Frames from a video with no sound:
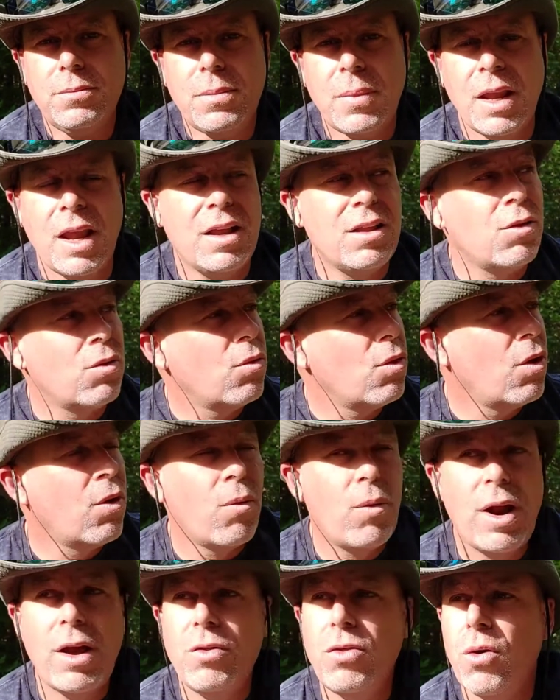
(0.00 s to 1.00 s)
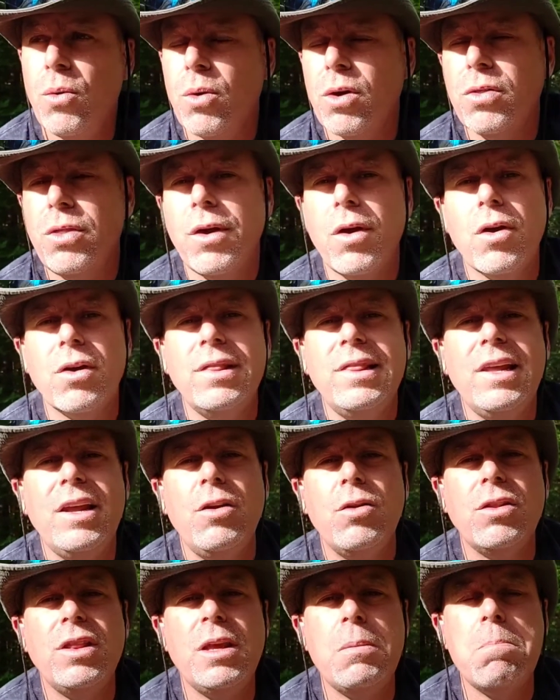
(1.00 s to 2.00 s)
And around the world, there are
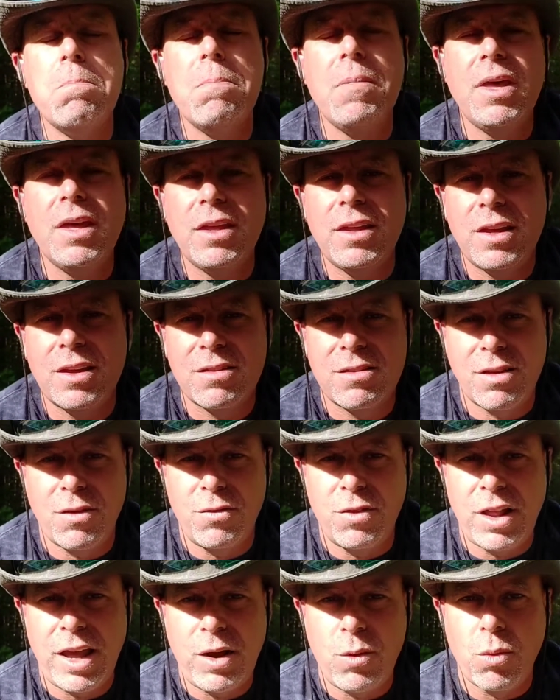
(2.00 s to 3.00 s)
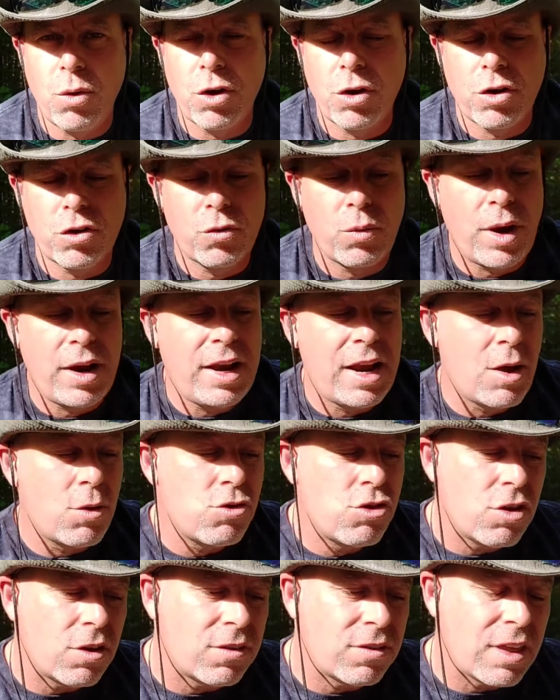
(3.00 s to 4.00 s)
literally millions of light workers right now,
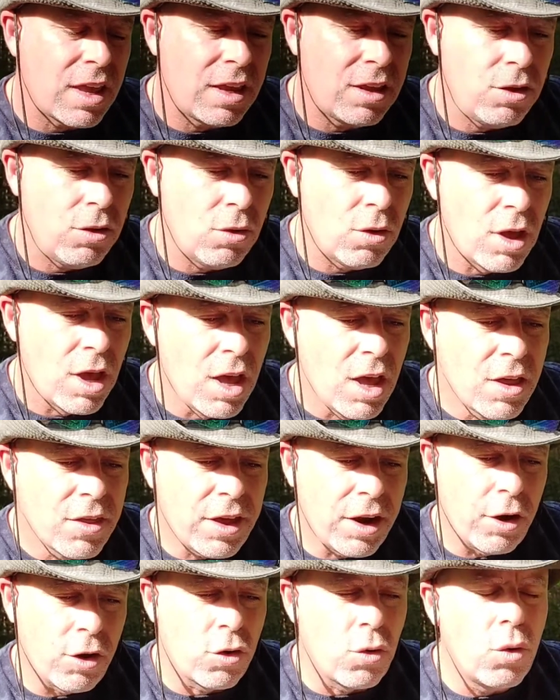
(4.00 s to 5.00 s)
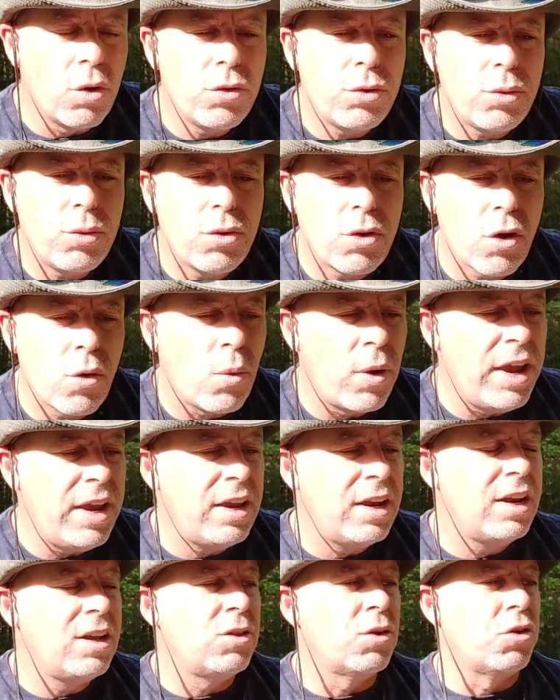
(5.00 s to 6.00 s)
just like you, that are going through their
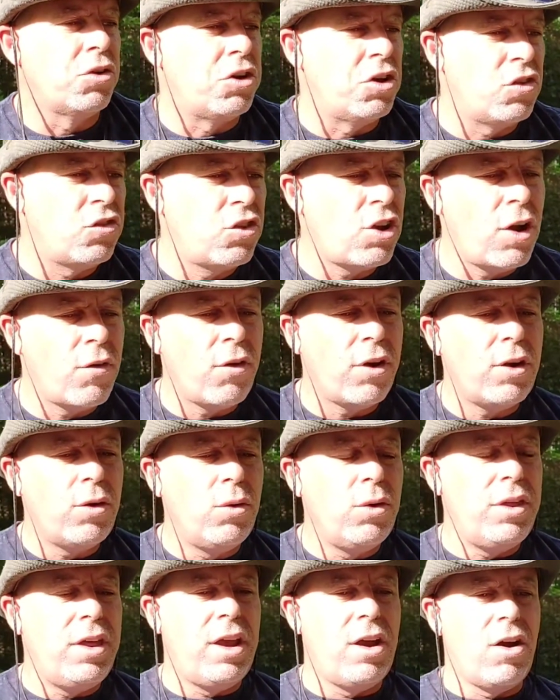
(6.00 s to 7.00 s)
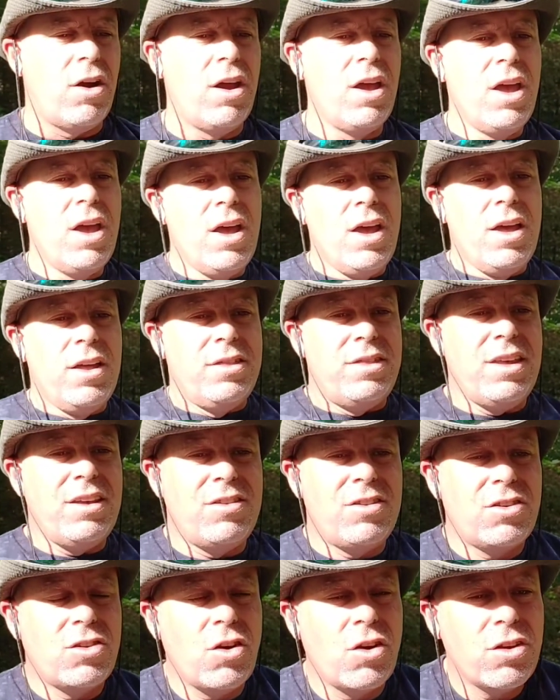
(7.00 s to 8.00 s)
awakening. They're discovering who they are. They
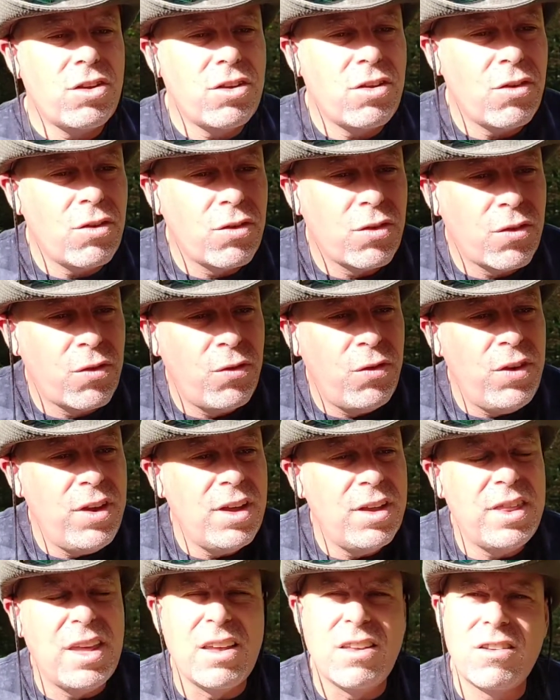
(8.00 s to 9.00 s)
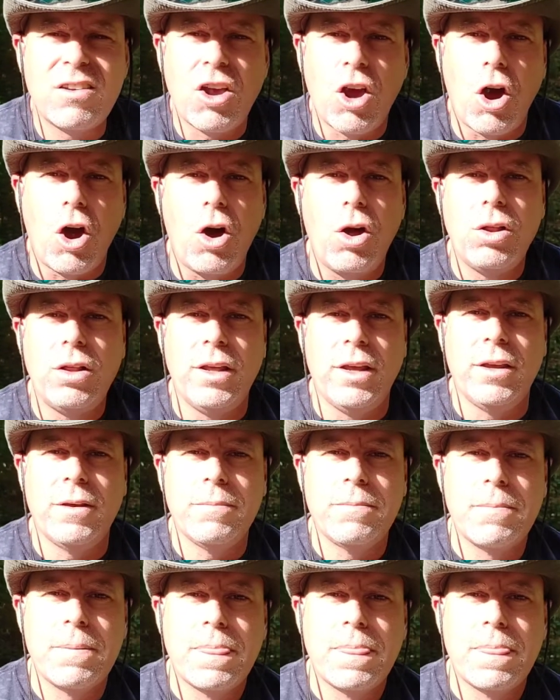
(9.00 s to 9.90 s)
start to feel this calling,